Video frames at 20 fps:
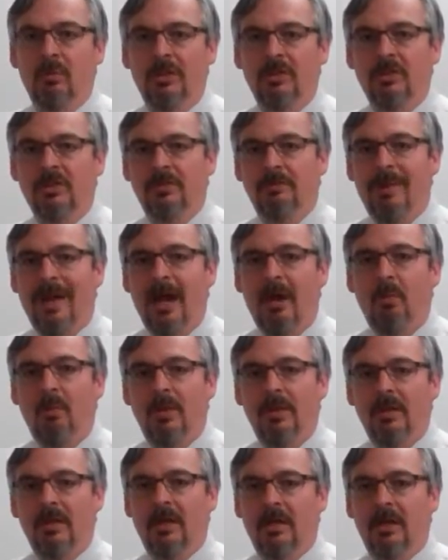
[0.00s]
which is about
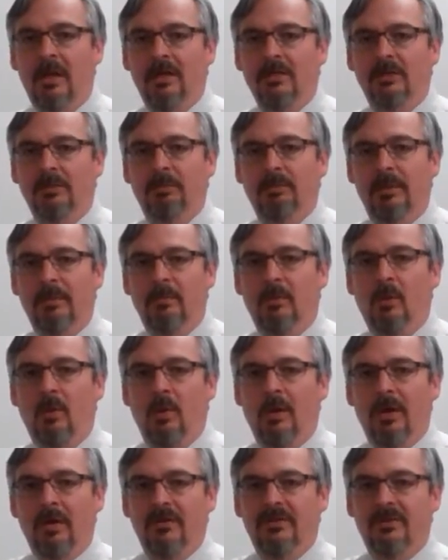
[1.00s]
when the Supreme
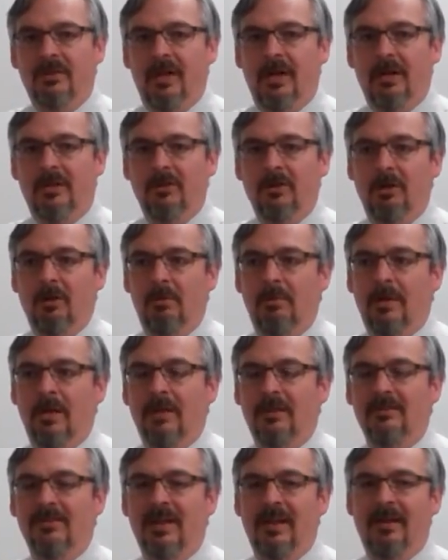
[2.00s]
Court's term ends.